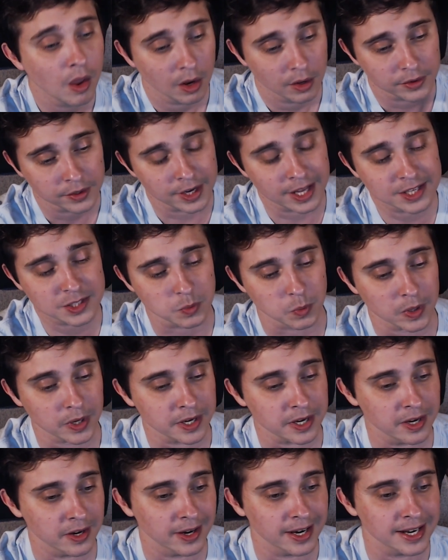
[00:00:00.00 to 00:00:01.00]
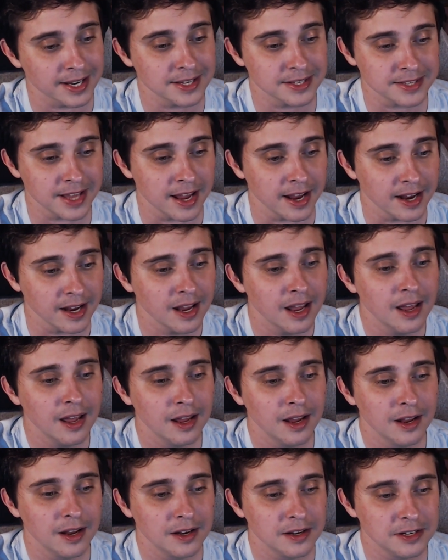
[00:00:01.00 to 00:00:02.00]
The next word here is a
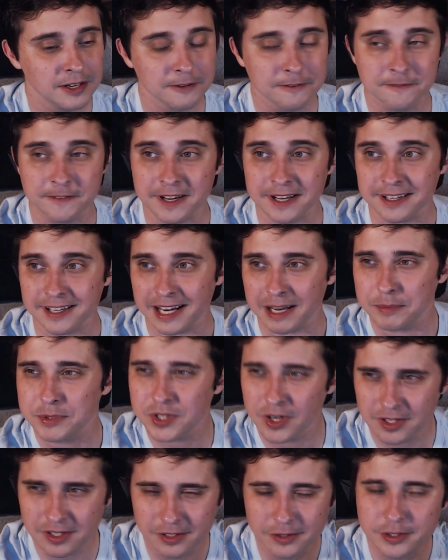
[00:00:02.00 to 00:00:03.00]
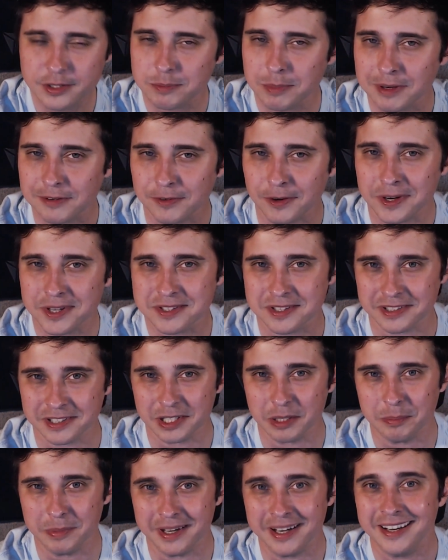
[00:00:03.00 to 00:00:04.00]
defendant. I'm starting to lose my voice a little
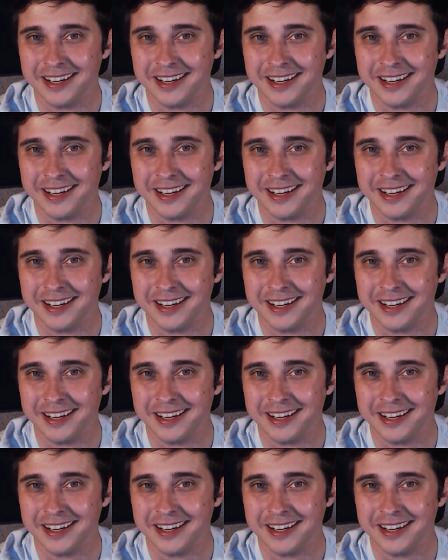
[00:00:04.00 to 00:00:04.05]
bit.